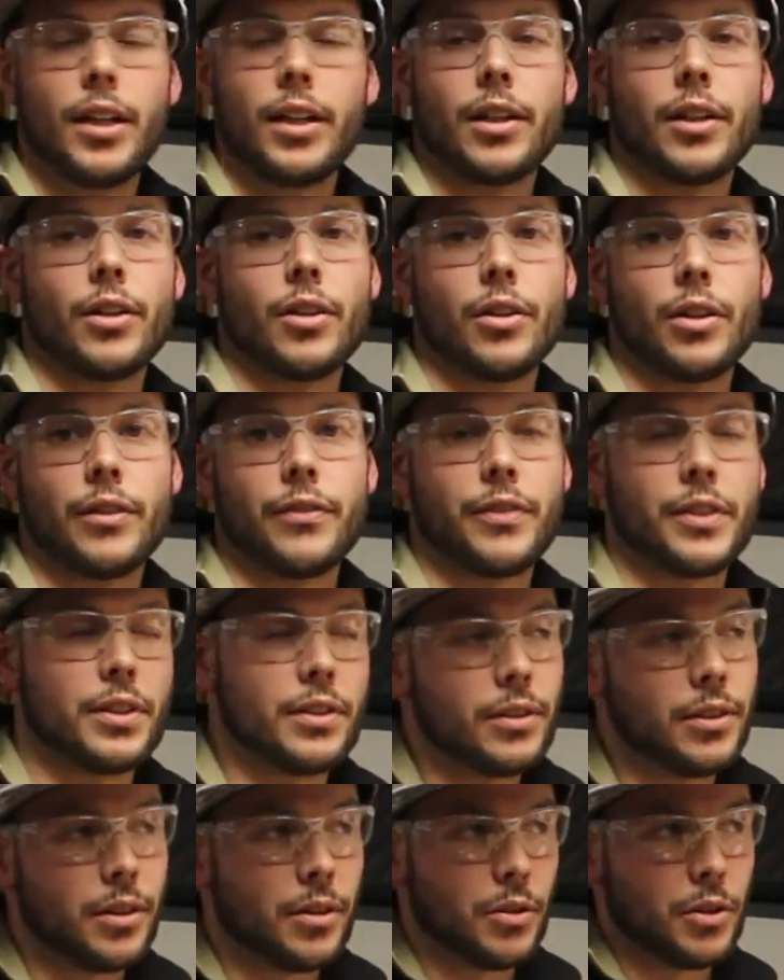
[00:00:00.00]
you know, if
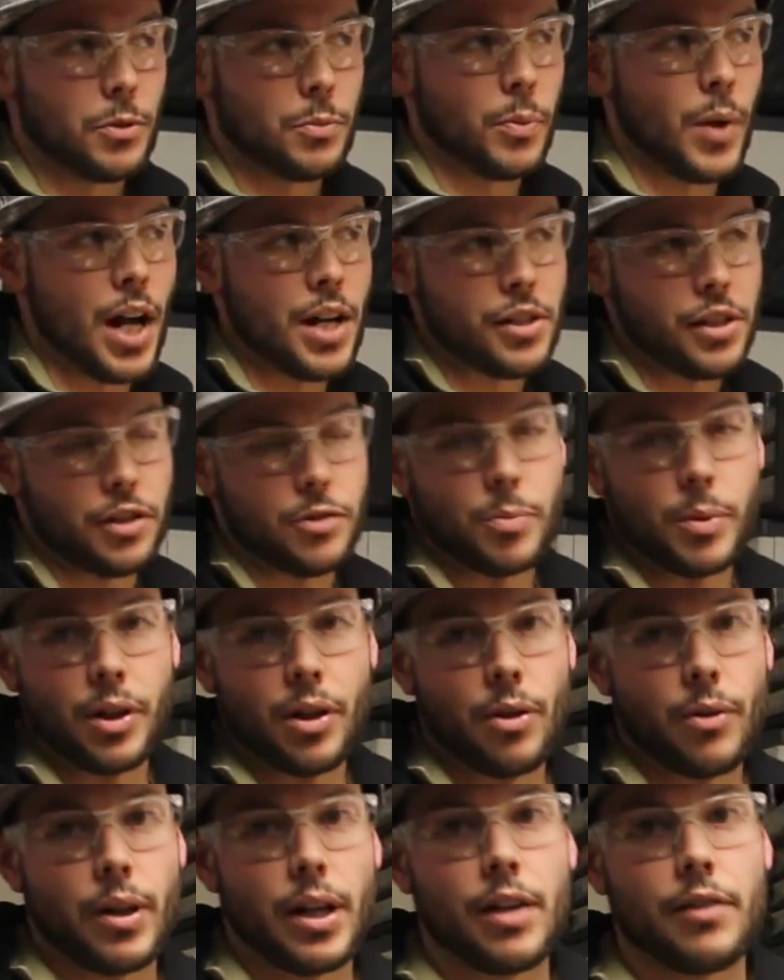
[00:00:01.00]
it, you know, this project's been
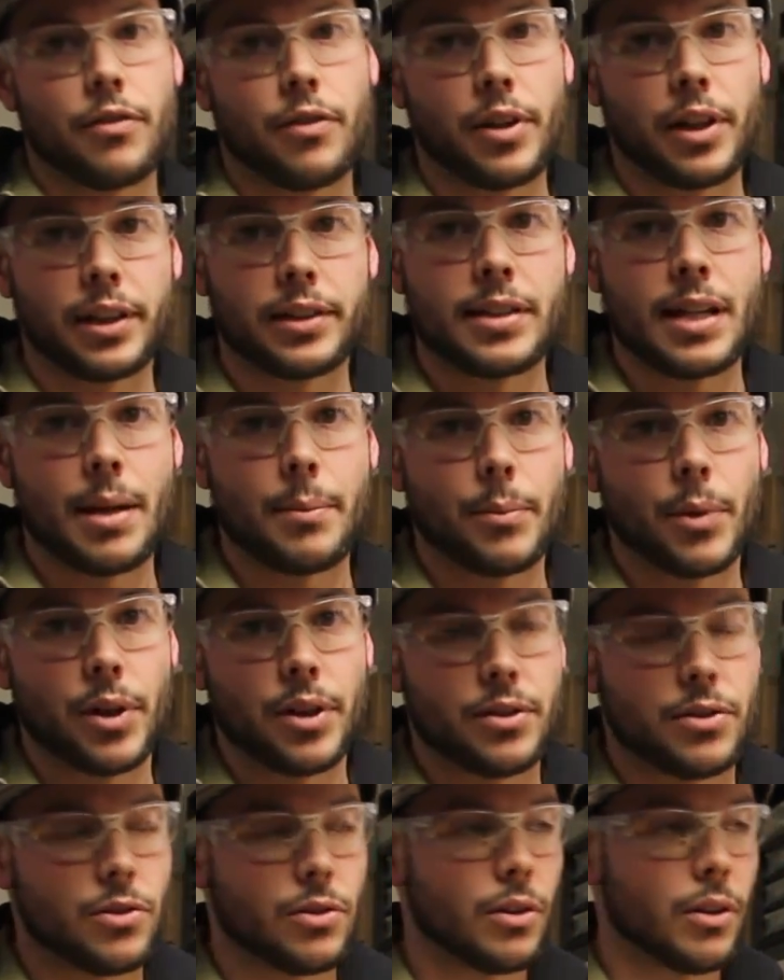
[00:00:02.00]
going on for like 10
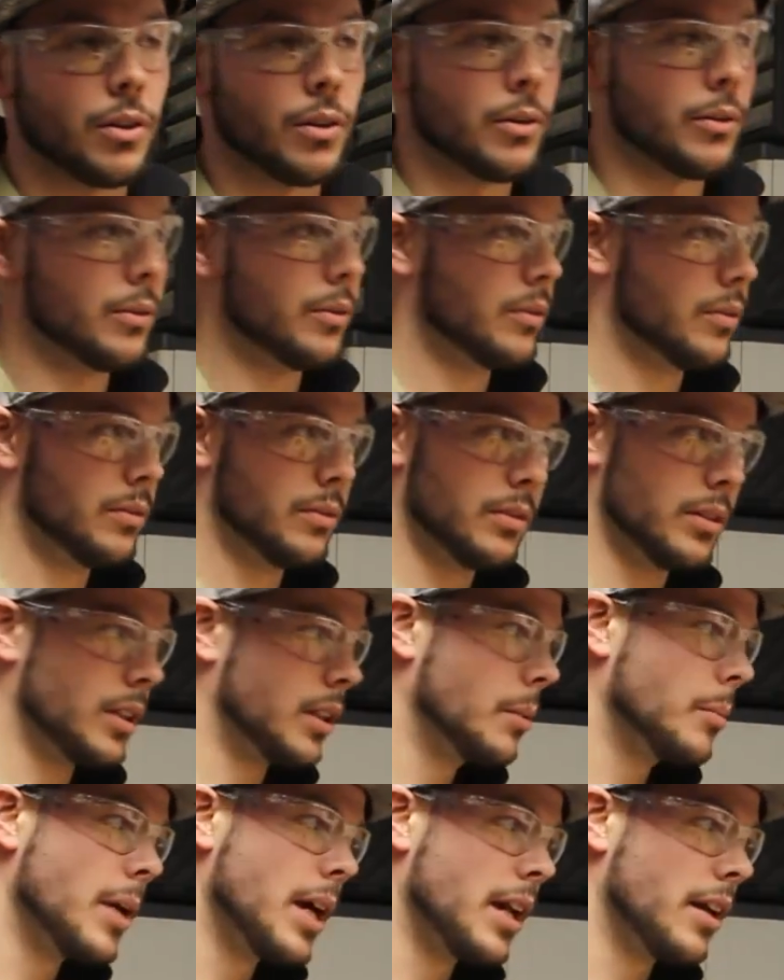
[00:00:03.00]
months, so
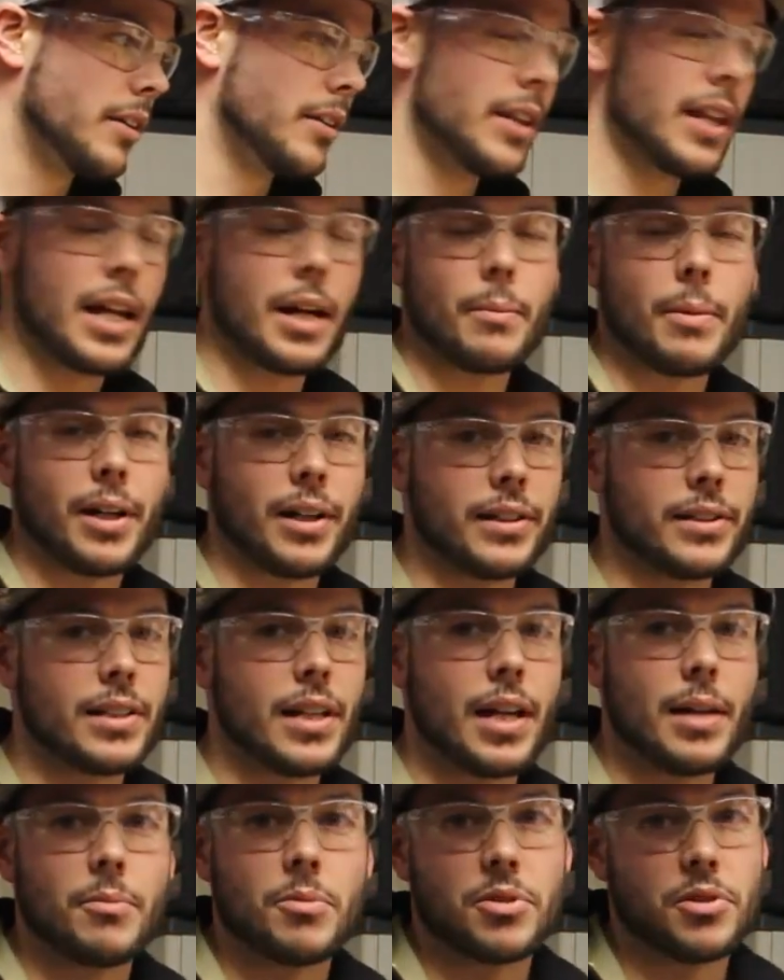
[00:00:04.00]
in a matter of that amount of
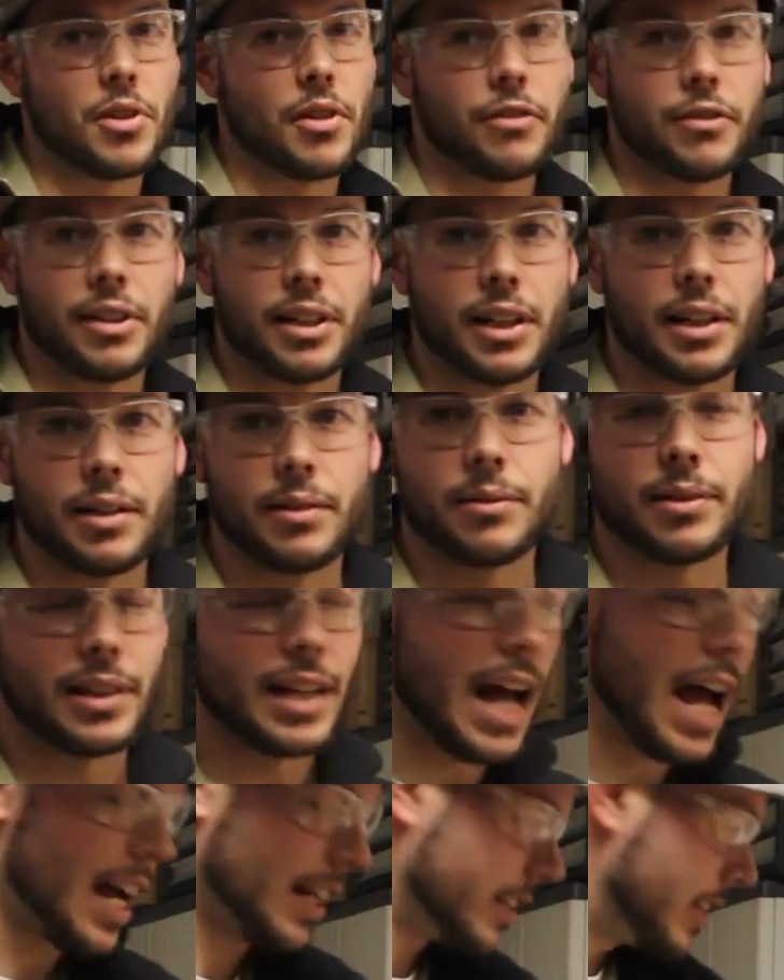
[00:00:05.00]
time, the stuff can get
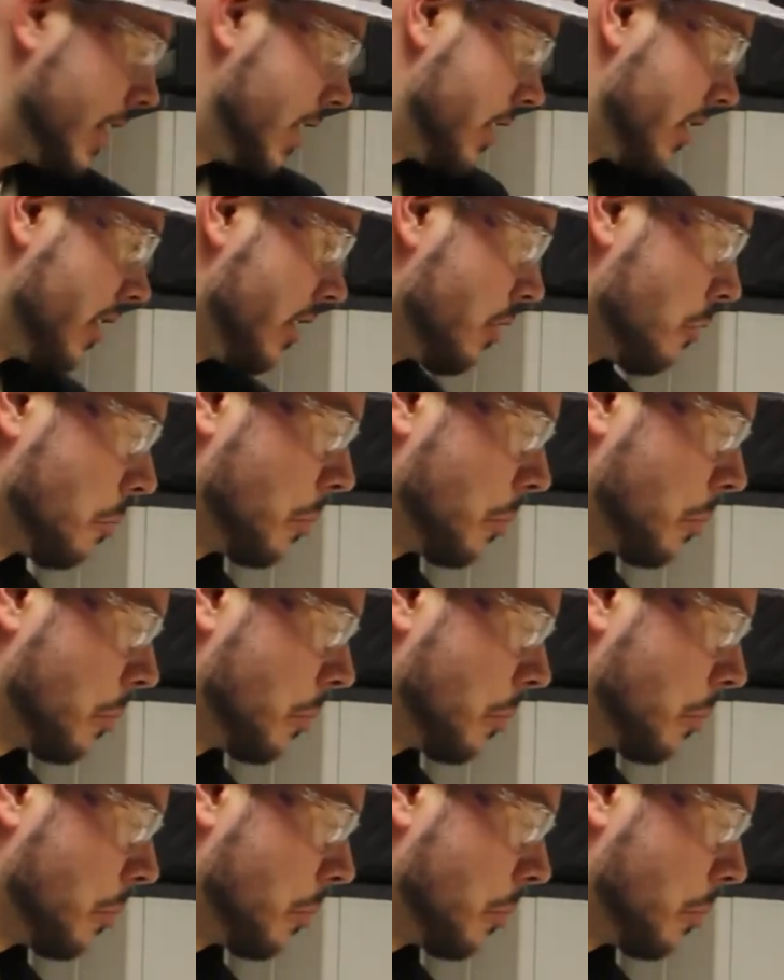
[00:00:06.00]
knocked into,